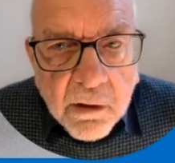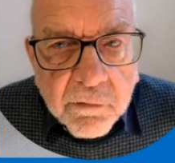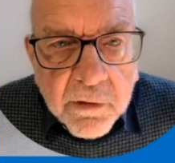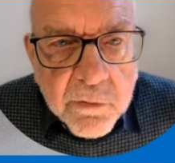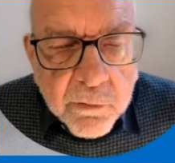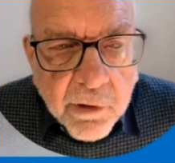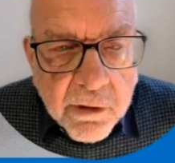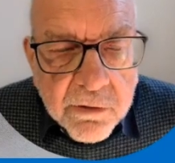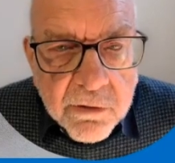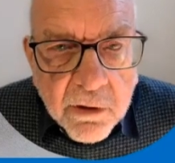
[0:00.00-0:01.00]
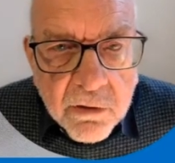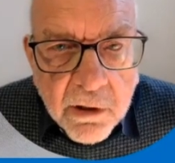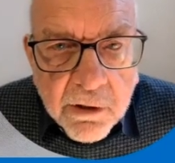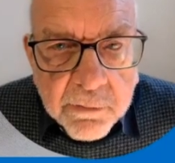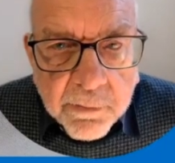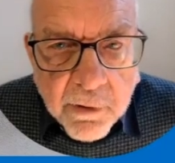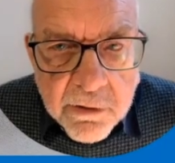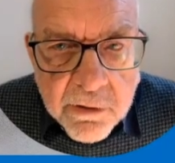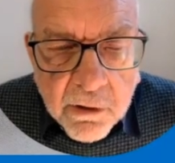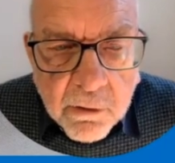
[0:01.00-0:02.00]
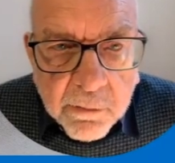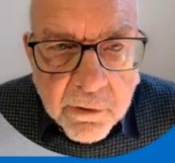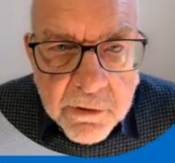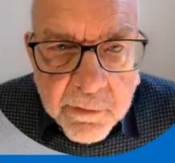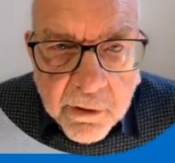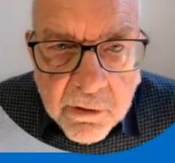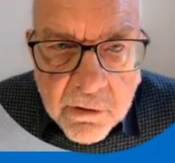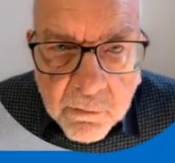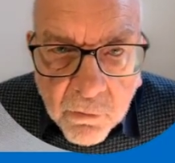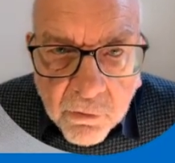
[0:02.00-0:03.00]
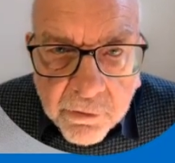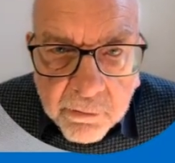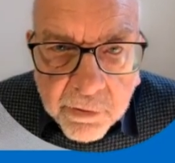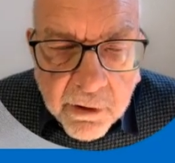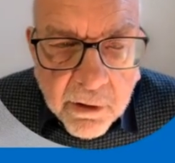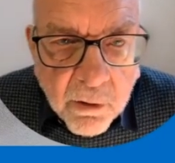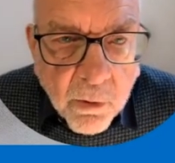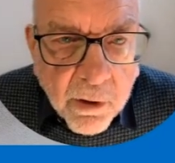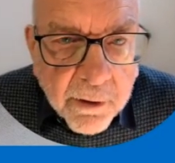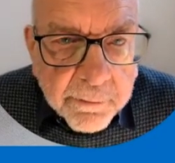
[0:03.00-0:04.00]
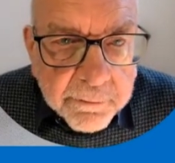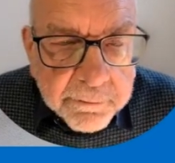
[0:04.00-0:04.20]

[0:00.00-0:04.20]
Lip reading: If these were run as a social enterprise, they could be expected to more than pay their way.